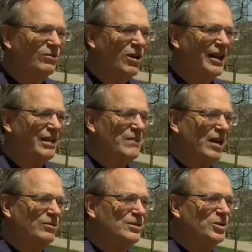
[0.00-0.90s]
the Rocky
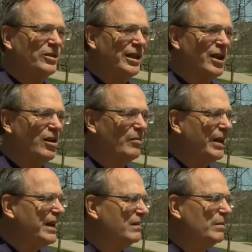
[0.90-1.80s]
Mountains or the
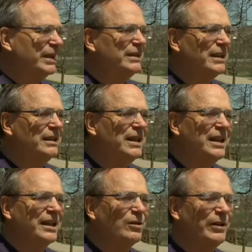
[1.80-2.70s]
Caribbean, but uh,
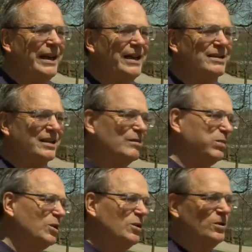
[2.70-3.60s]
the greens and the
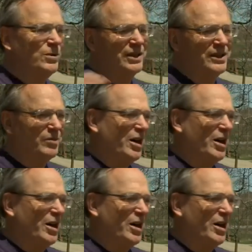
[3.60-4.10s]
blues and the